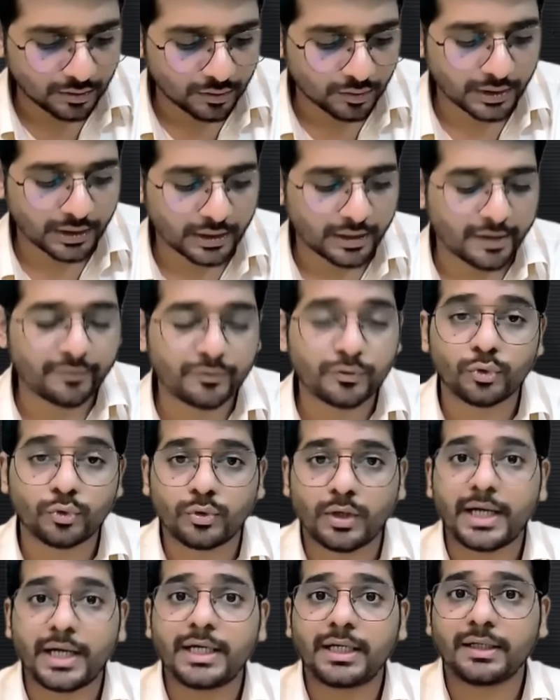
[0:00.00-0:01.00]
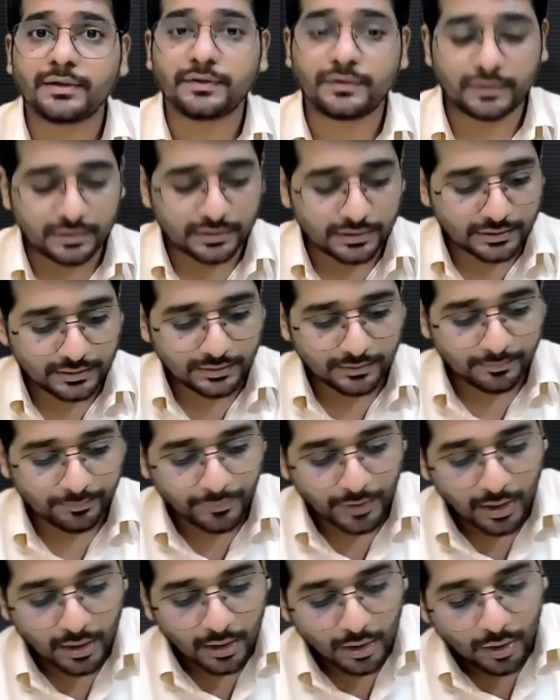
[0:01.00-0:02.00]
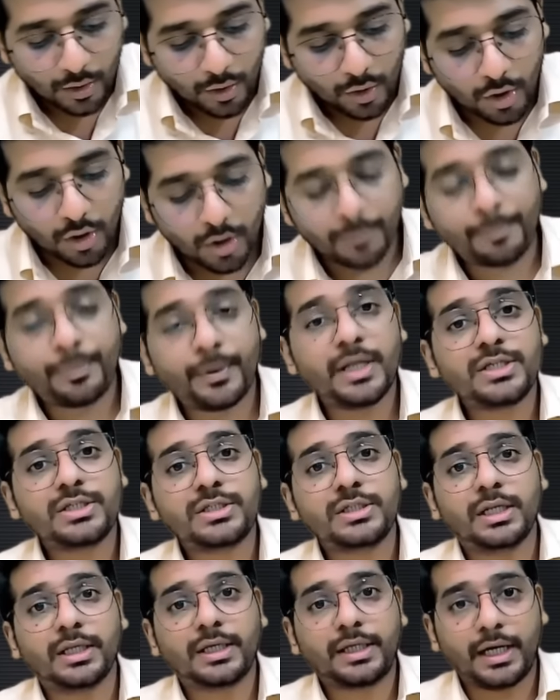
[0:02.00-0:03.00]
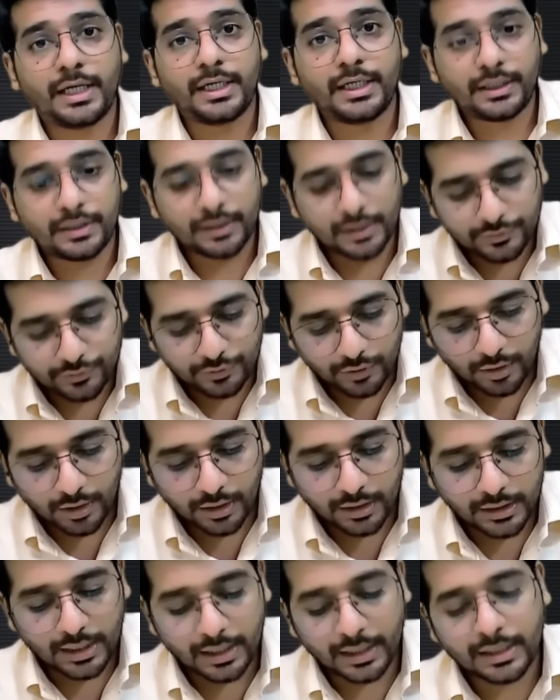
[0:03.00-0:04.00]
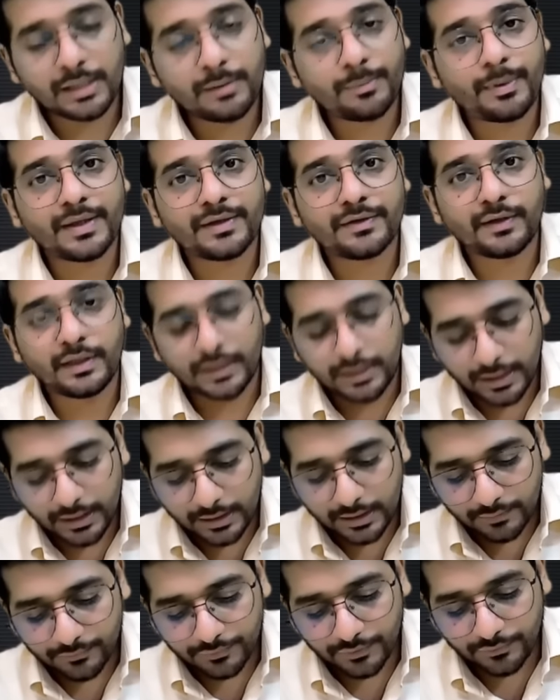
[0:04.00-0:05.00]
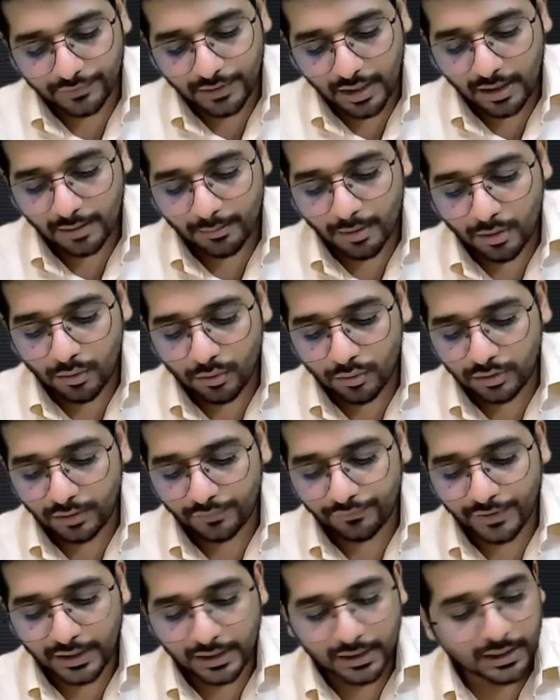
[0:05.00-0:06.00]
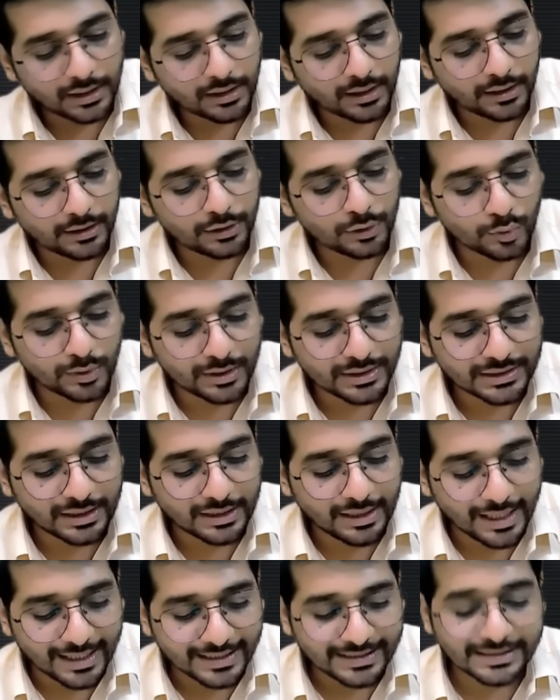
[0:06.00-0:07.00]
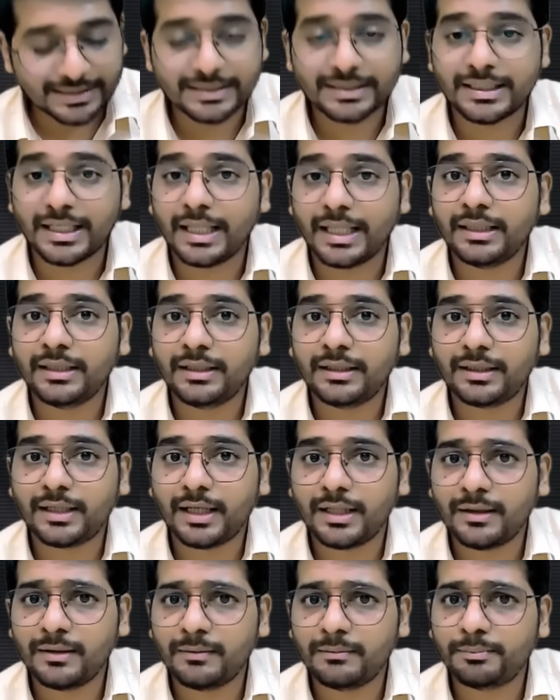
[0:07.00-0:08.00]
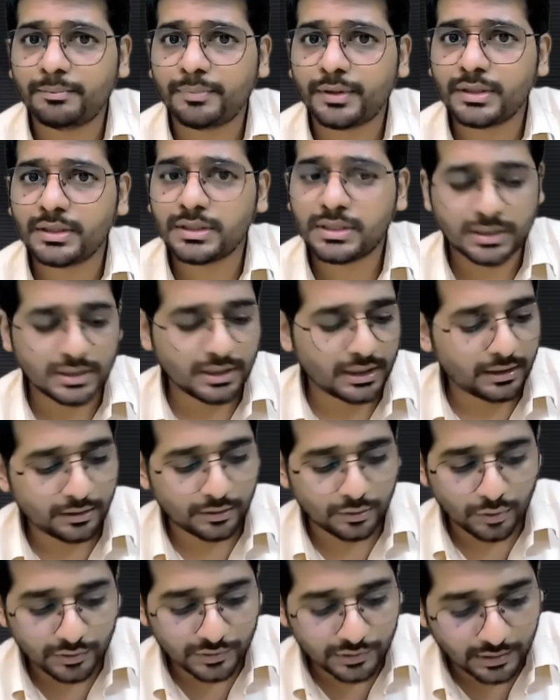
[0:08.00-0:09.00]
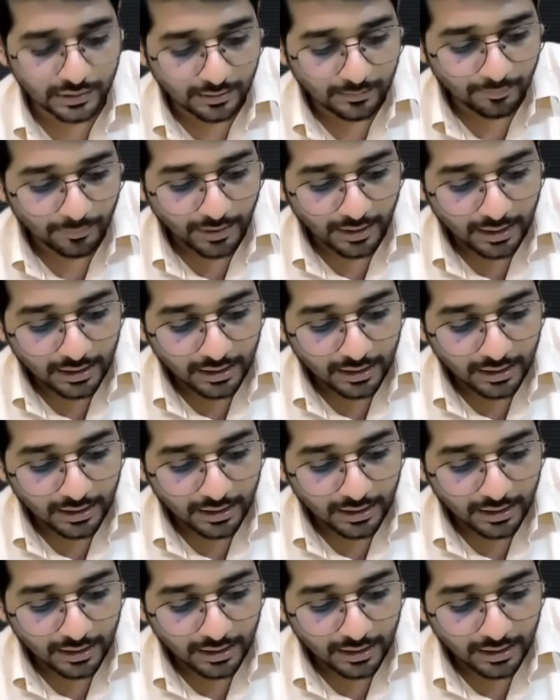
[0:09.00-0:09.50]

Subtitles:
Okay, I have 2 right answers. Operational creditors or their representatives if the amount of aggregate due is less than 10%. No, sir.